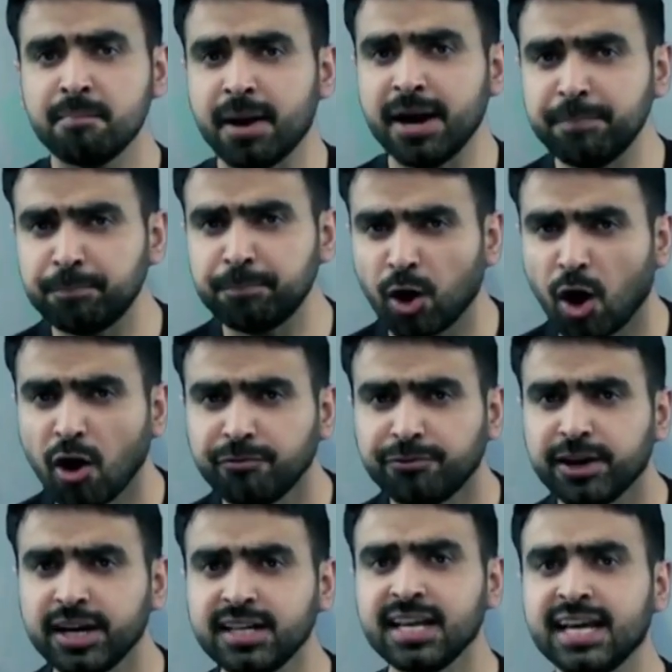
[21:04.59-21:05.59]
my
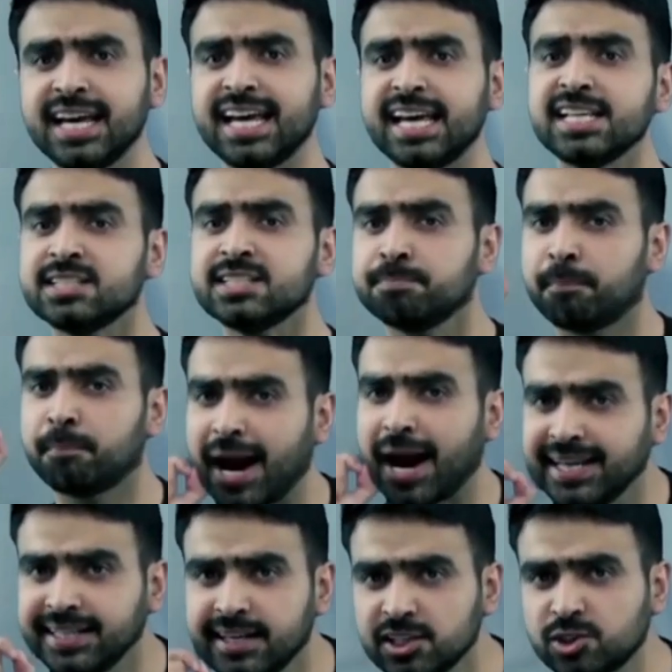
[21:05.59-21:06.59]
profit is
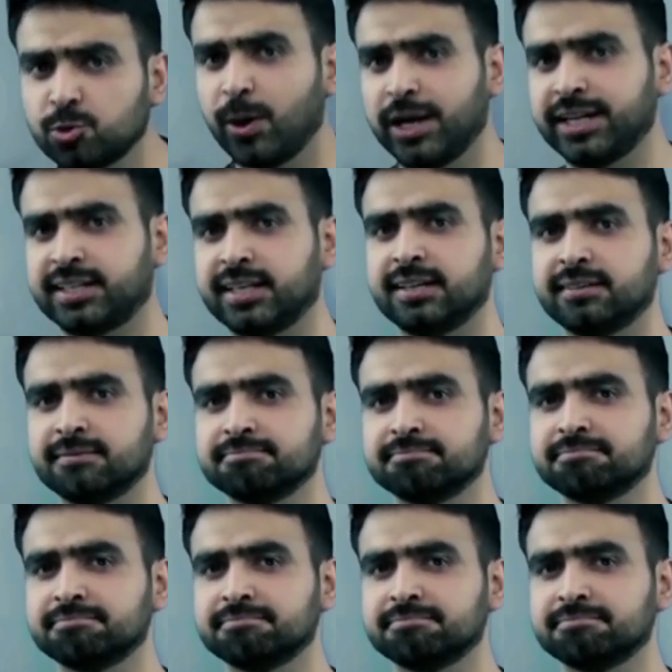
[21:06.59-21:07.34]
minus 20.